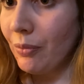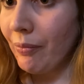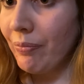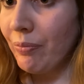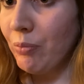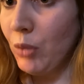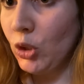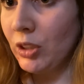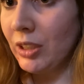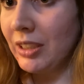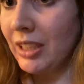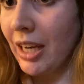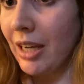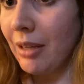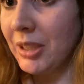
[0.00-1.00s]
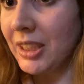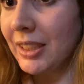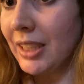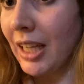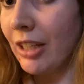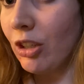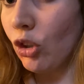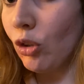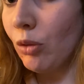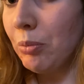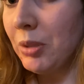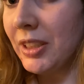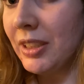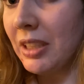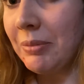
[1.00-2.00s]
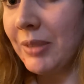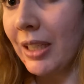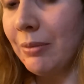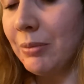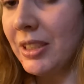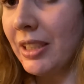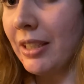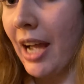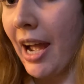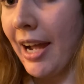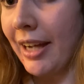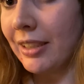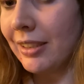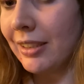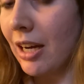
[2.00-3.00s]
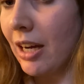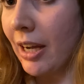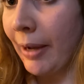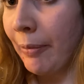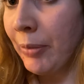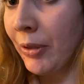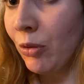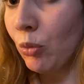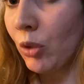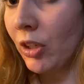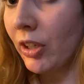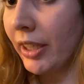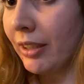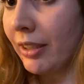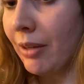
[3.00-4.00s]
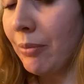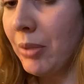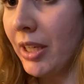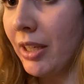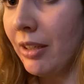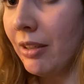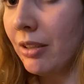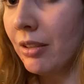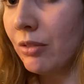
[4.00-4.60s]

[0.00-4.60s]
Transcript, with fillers: most of the time it's subtle, but sometimes it acts up where it can be